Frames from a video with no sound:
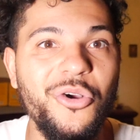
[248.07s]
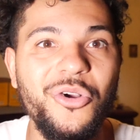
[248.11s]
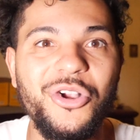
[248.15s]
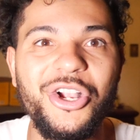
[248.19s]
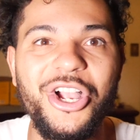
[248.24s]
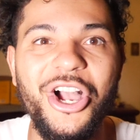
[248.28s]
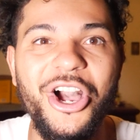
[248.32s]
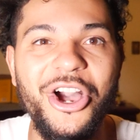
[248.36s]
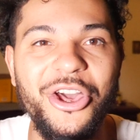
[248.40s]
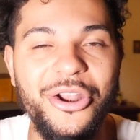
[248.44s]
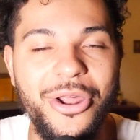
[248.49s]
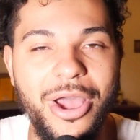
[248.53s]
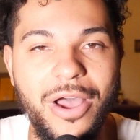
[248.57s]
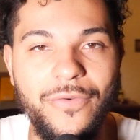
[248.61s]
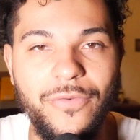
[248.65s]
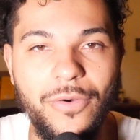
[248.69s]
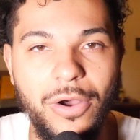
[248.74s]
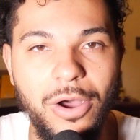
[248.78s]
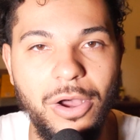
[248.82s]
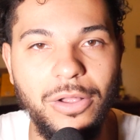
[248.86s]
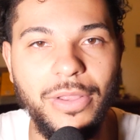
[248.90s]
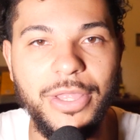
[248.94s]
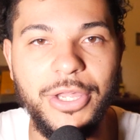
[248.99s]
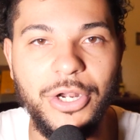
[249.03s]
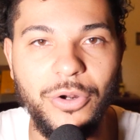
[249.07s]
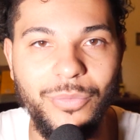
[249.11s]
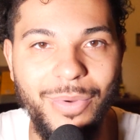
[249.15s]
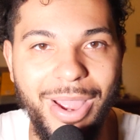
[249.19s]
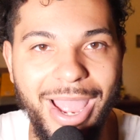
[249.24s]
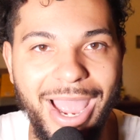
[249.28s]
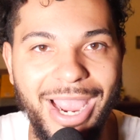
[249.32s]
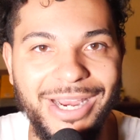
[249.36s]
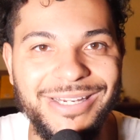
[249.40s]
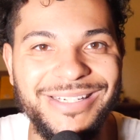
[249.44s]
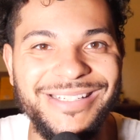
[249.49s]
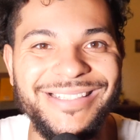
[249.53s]
cut off all
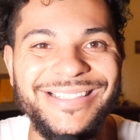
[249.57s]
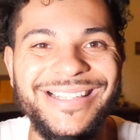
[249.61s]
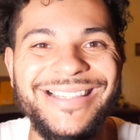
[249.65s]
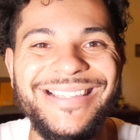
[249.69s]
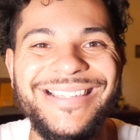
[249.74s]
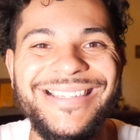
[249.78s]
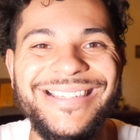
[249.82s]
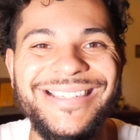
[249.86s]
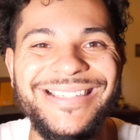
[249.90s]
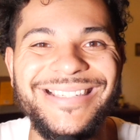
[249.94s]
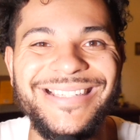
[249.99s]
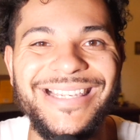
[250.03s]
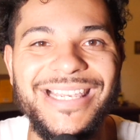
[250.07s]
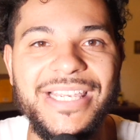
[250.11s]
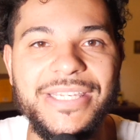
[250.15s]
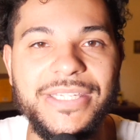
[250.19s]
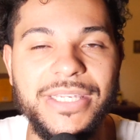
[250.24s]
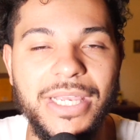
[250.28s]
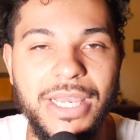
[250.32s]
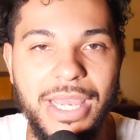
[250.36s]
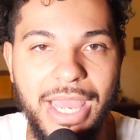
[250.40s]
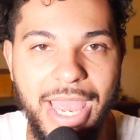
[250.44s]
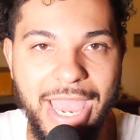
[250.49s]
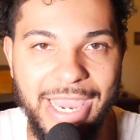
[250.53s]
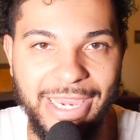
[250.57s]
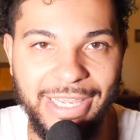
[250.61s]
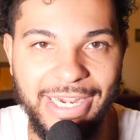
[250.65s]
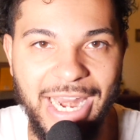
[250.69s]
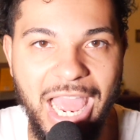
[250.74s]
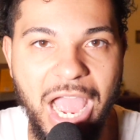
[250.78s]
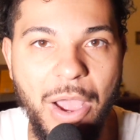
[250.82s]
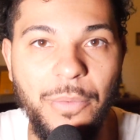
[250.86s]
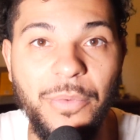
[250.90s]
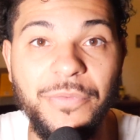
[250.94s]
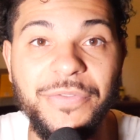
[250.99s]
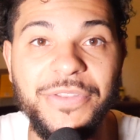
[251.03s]
interactions and cease hanging
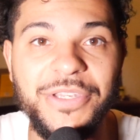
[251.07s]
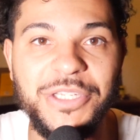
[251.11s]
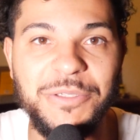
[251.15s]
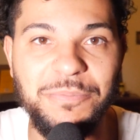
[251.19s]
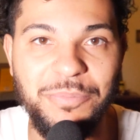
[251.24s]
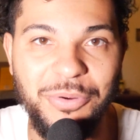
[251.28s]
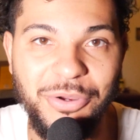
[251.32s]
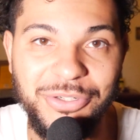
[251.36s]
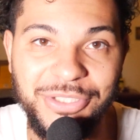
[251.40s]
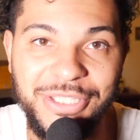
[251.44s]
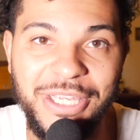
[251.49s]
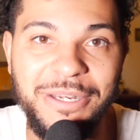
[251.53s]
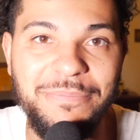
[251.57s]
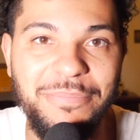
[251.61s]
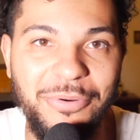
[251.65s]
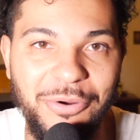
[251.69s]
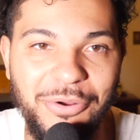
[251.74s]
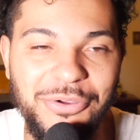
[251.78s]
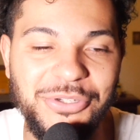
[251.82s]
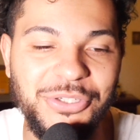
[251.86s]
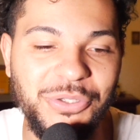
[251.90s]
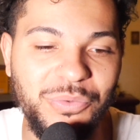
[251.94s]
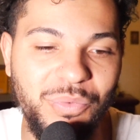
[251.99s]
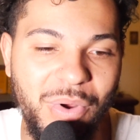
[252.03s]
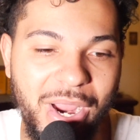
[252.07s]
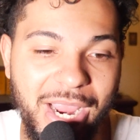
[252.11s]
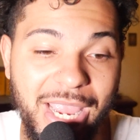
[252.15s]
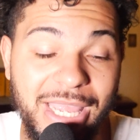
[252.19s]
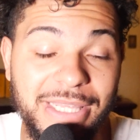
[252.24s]
out with this said person, right?